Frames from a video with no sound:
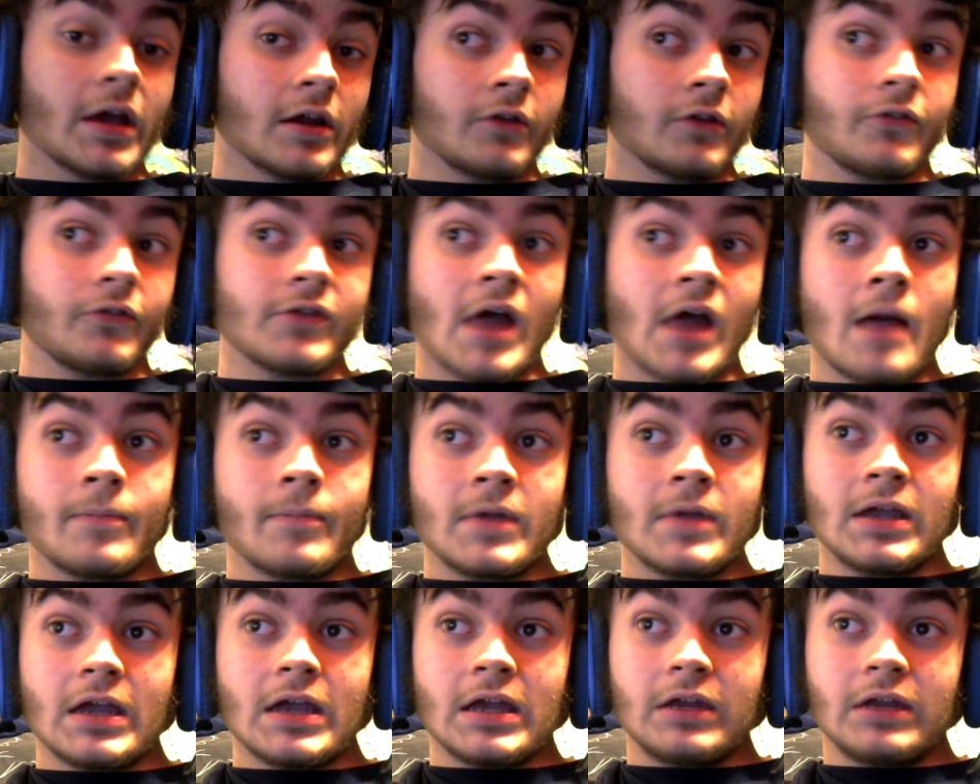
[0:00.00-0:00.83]
on
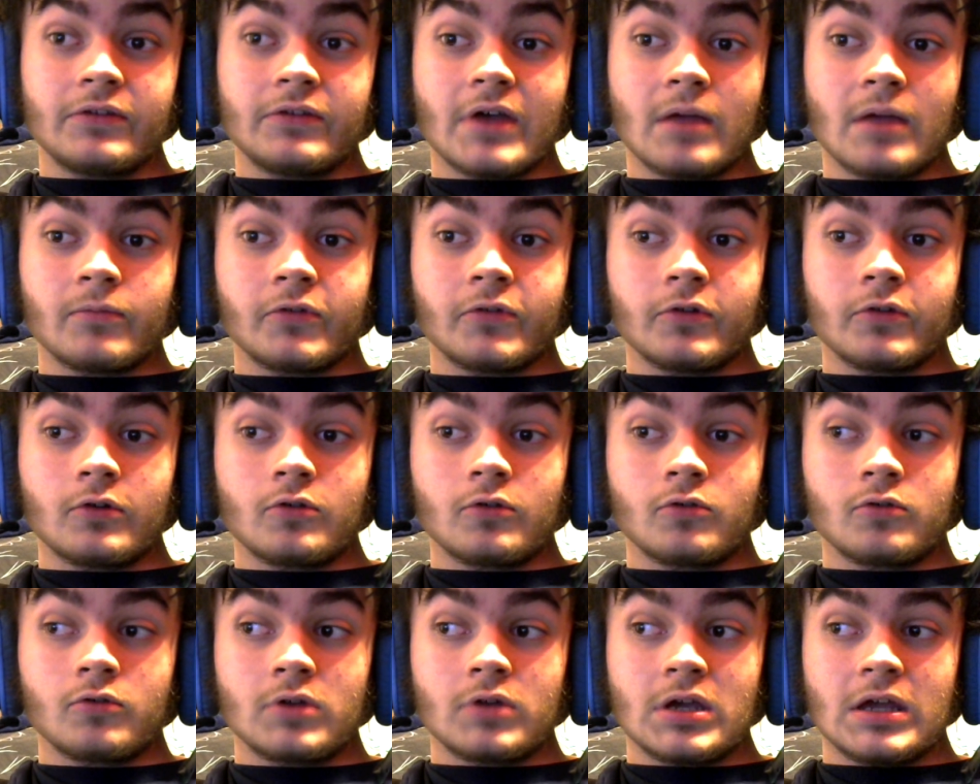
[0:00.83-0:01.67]
stopping anytime
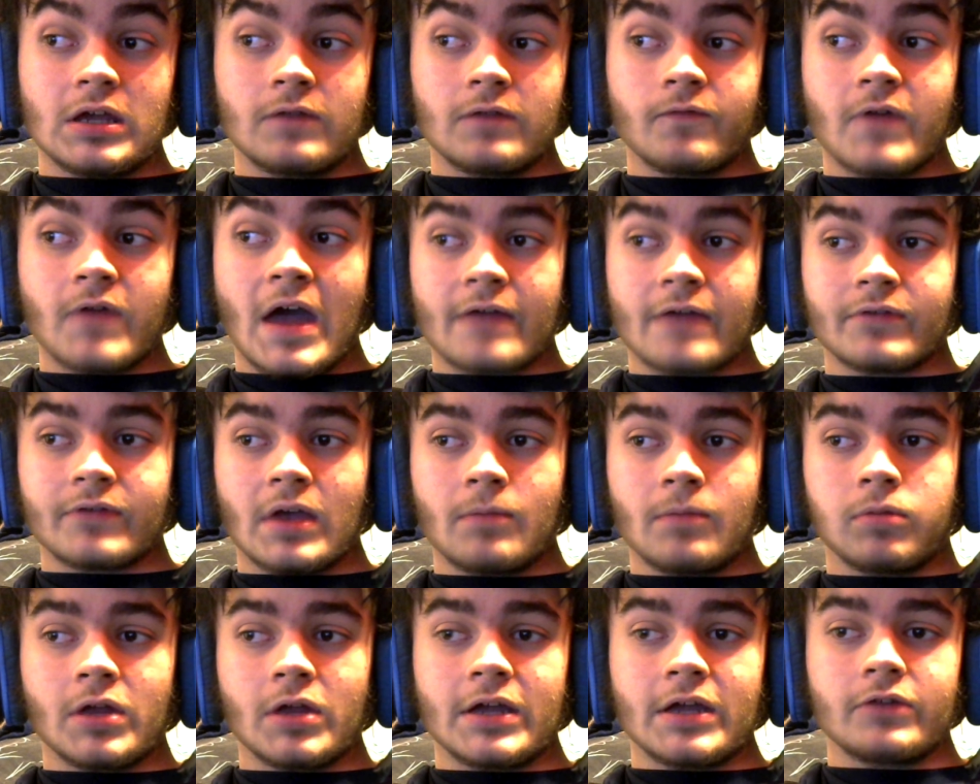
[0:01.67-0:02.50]
soon. In fact, I
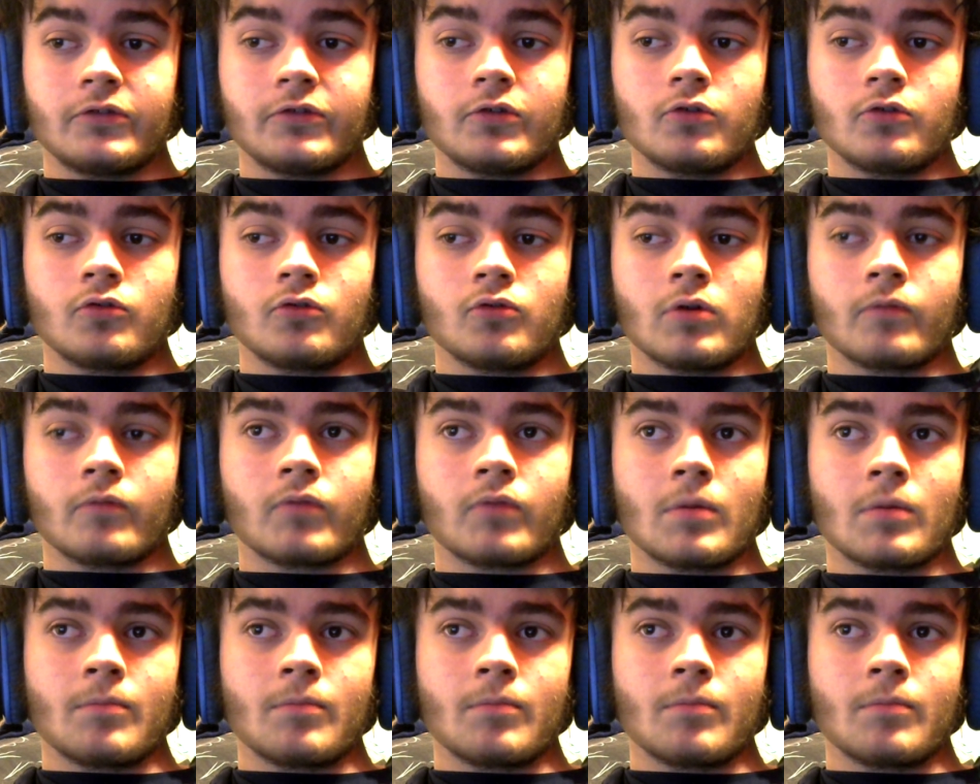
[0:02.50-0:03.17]
plan to